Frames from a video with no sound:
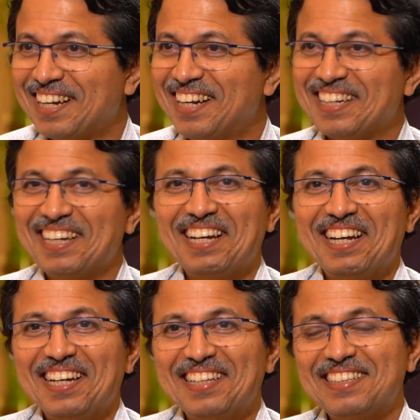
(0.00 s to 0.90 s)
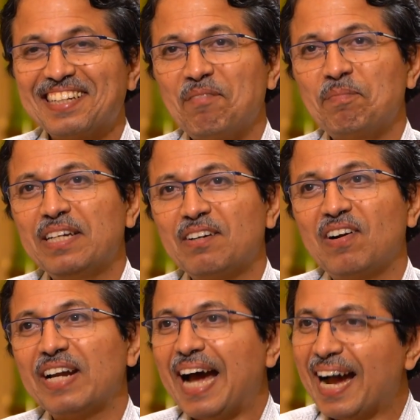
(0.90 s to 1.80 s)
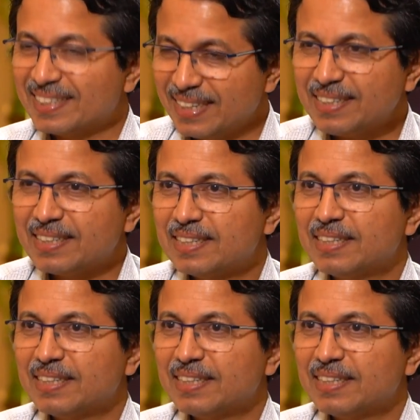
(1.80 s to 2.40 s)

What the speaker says: Right. Mm. There's a company called Agnit.